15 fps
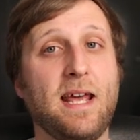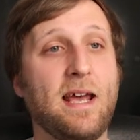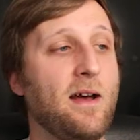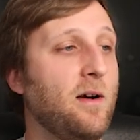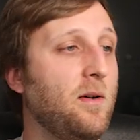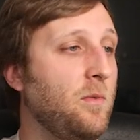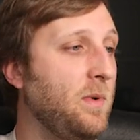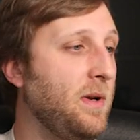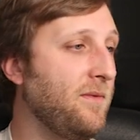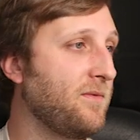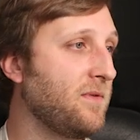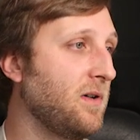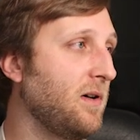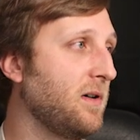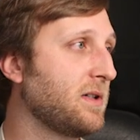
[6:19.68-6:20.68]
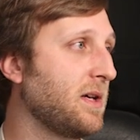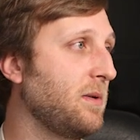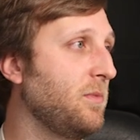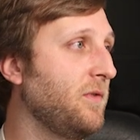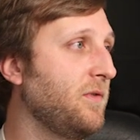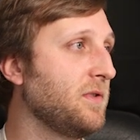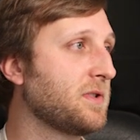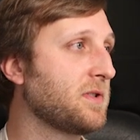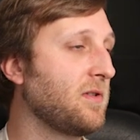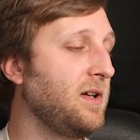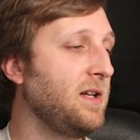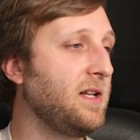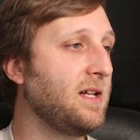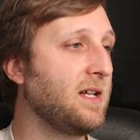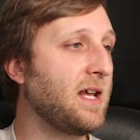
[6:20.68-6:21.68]
now we've got, and we'll full
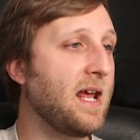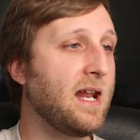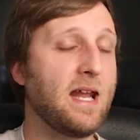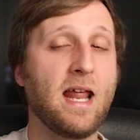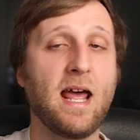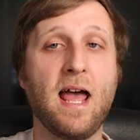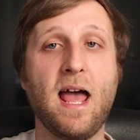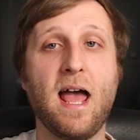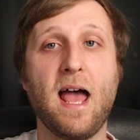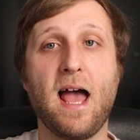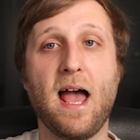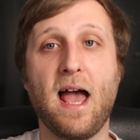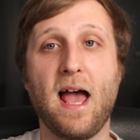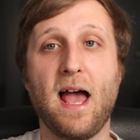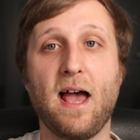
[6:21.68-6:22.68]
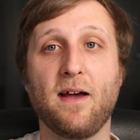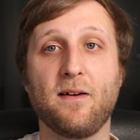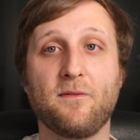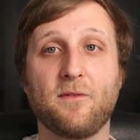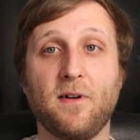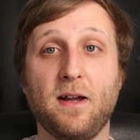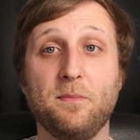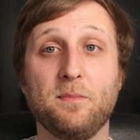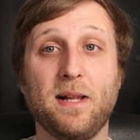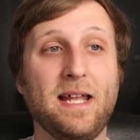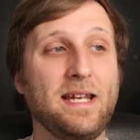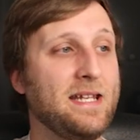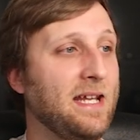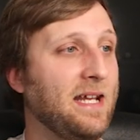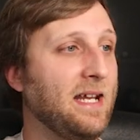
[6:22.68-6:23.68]
screen it again, frame
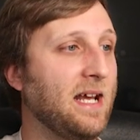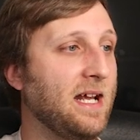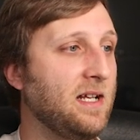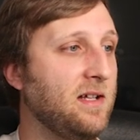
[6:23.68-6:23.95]
blending,